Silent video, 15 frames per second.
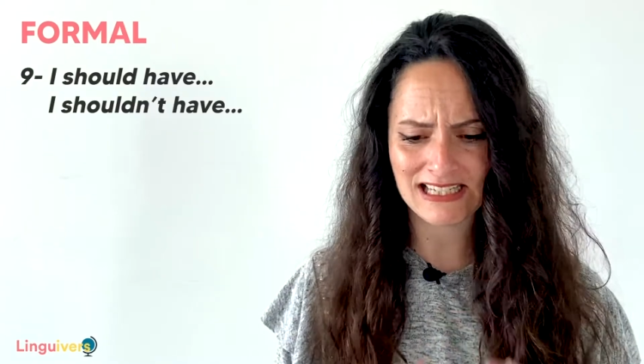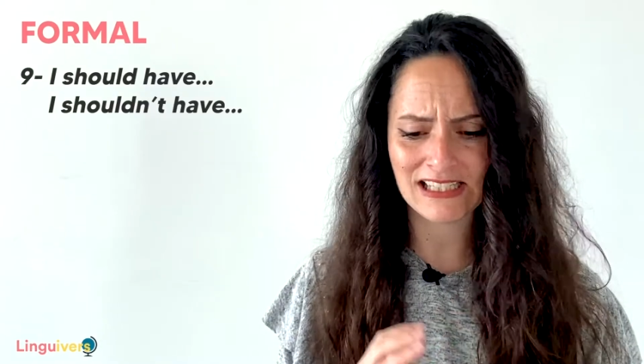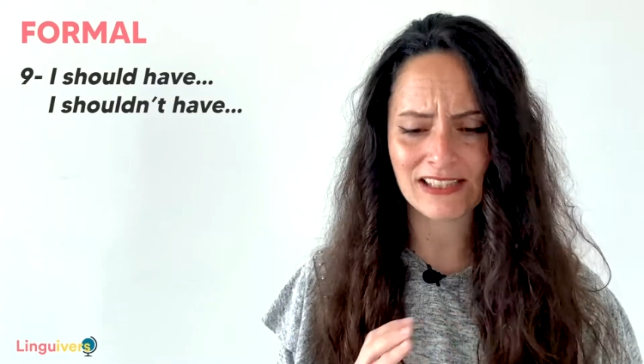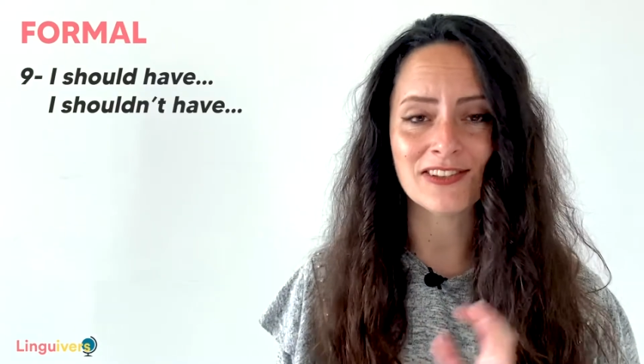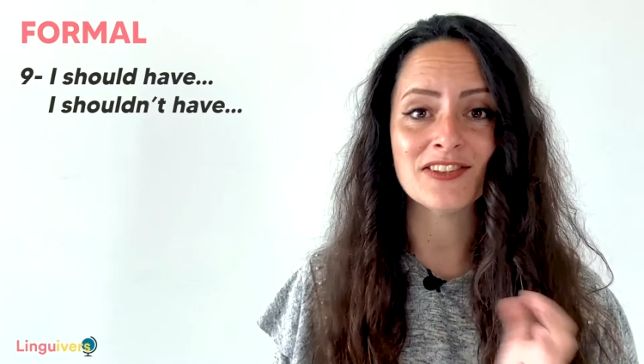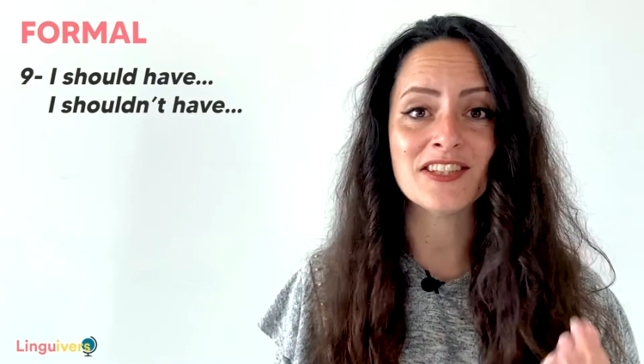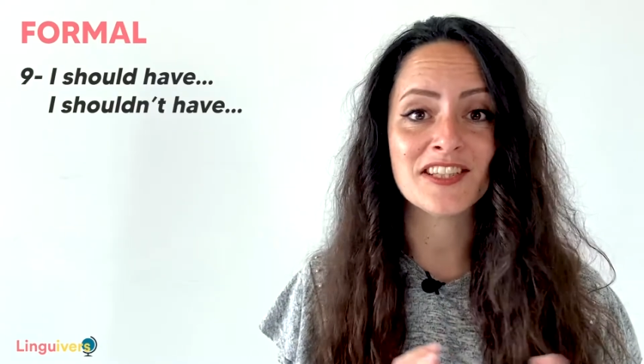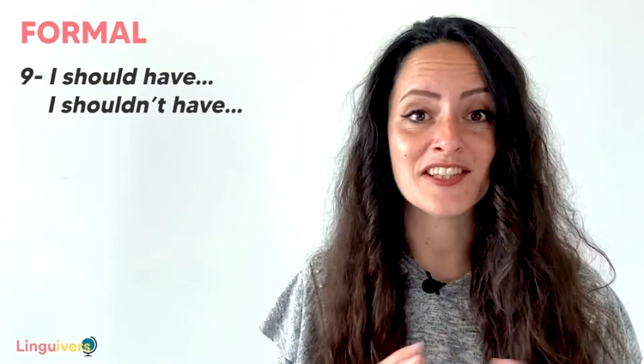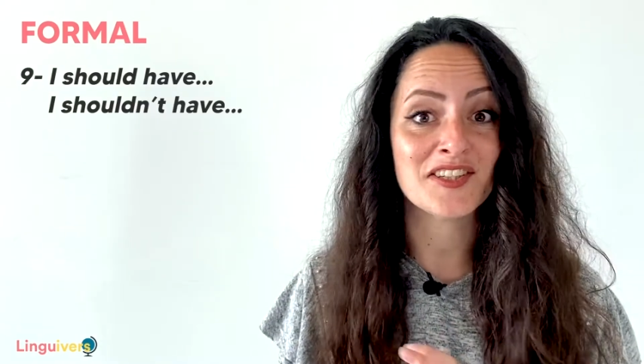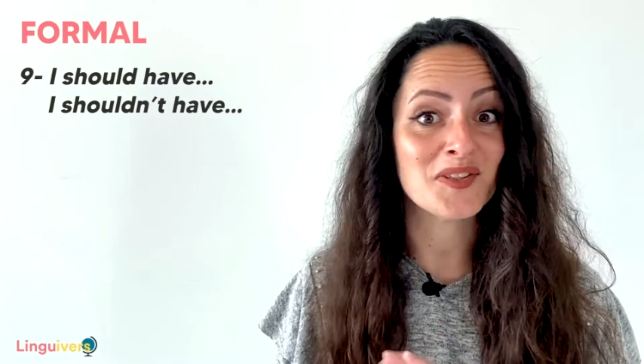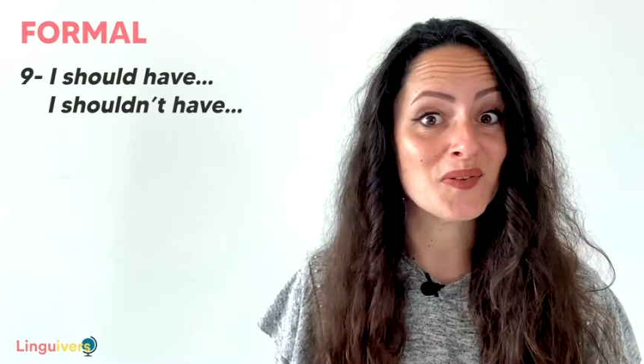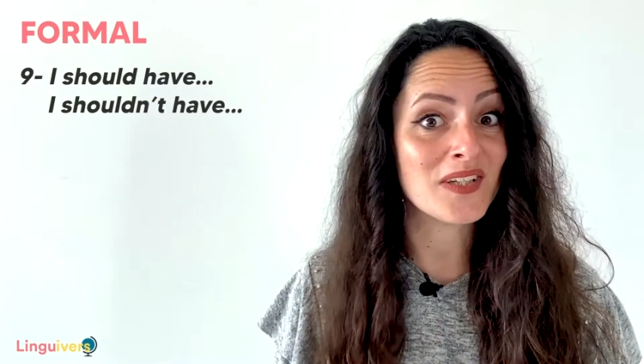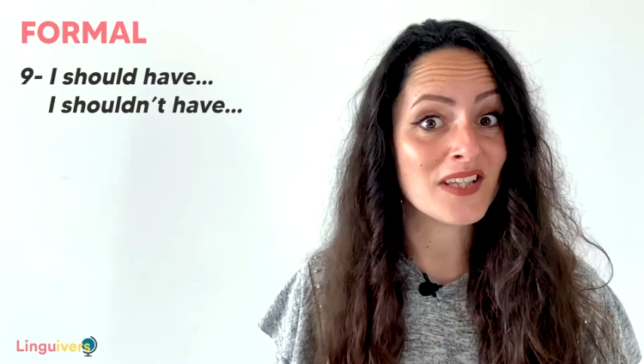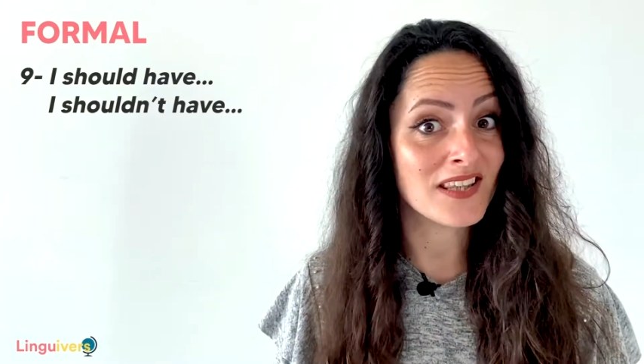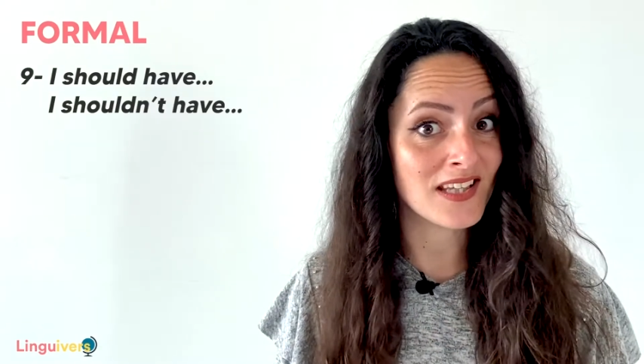and continue
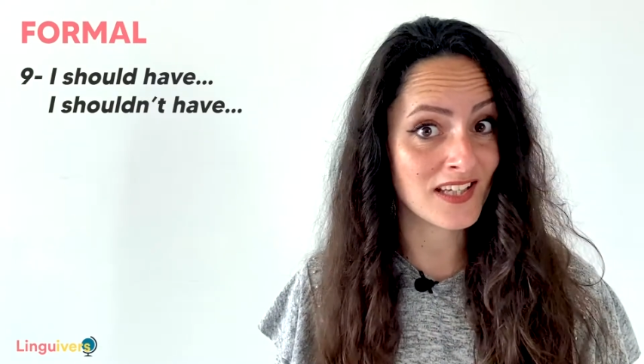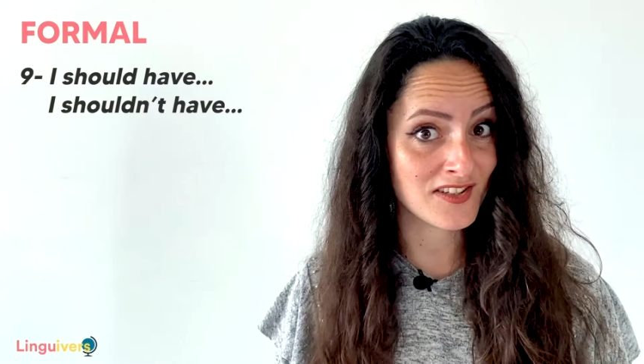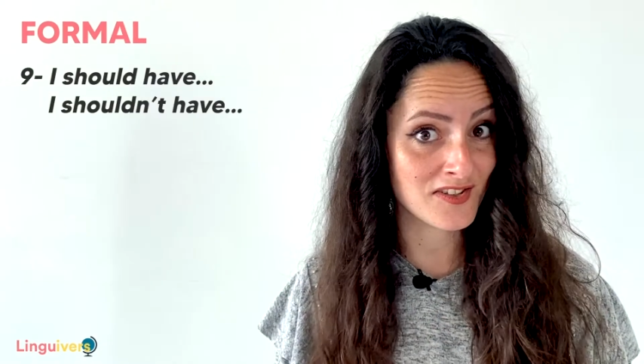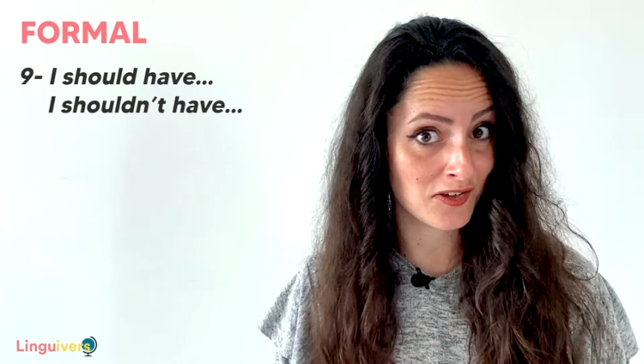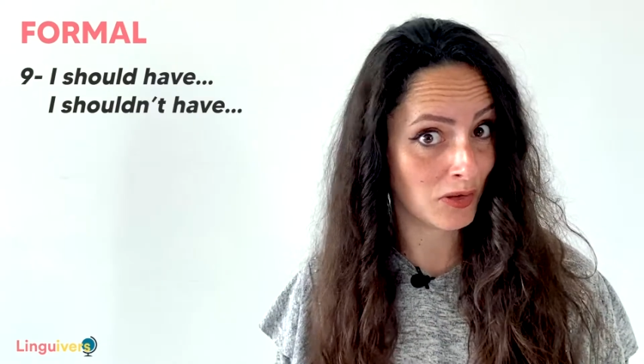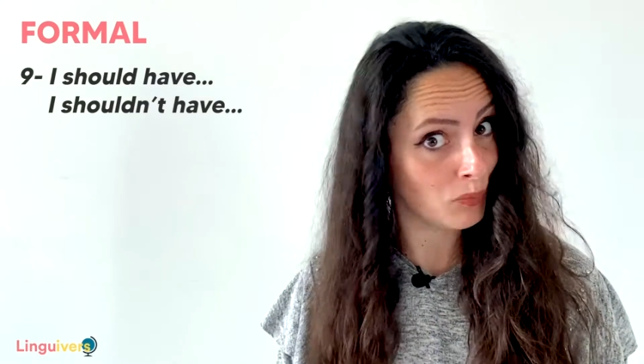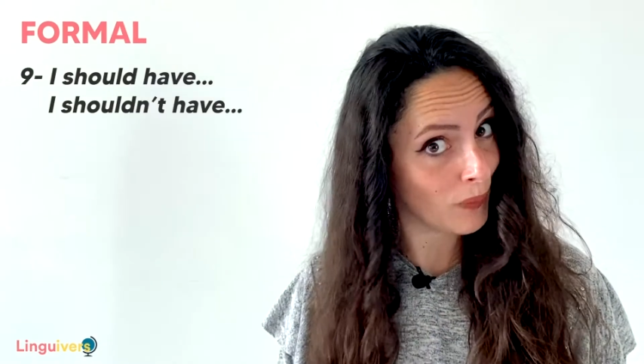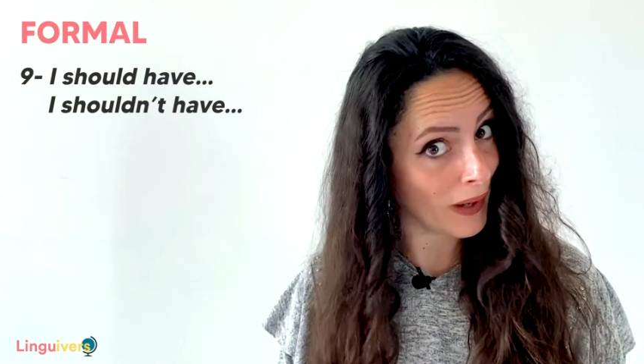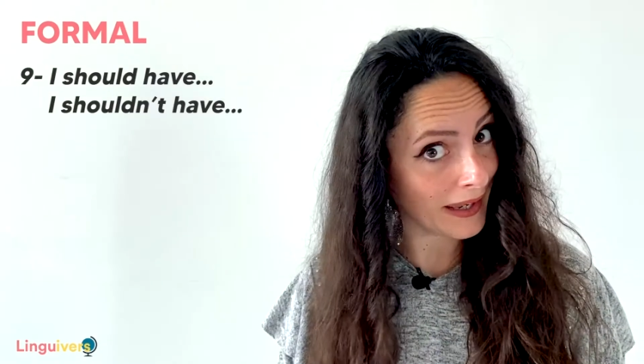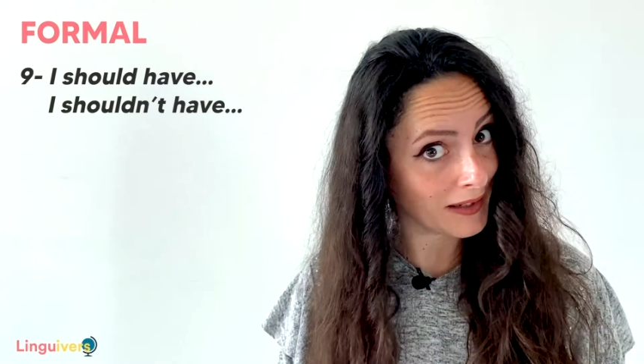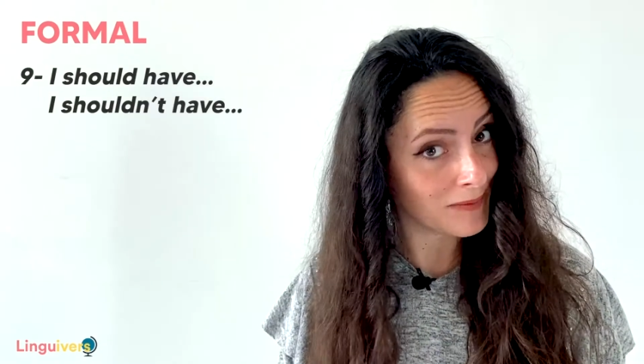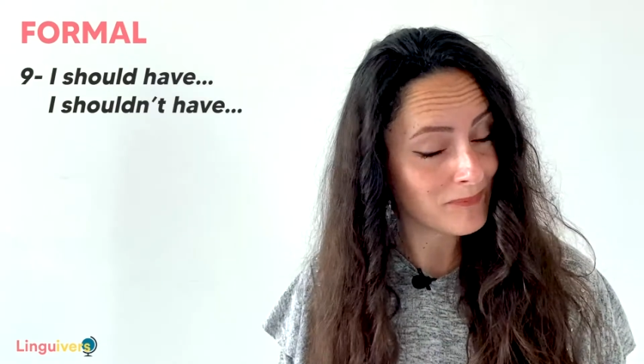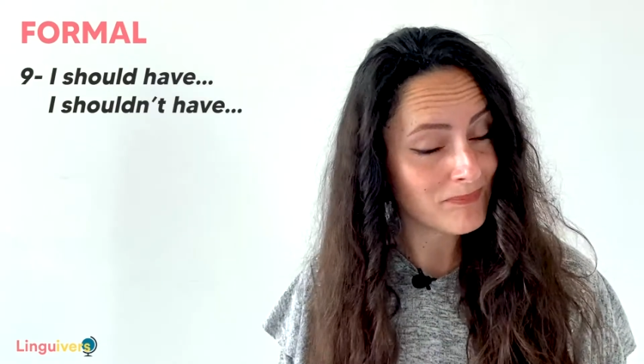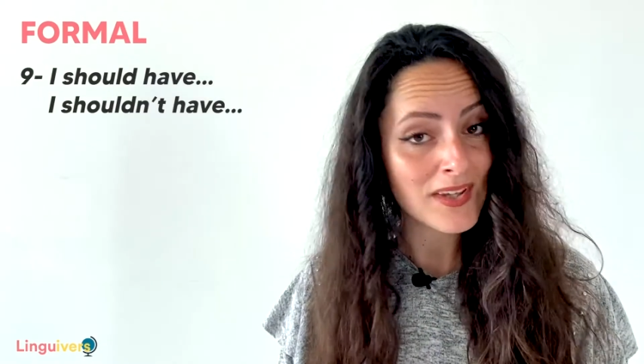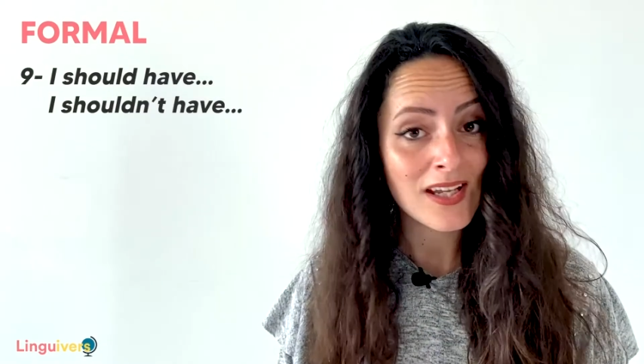doing things your own way,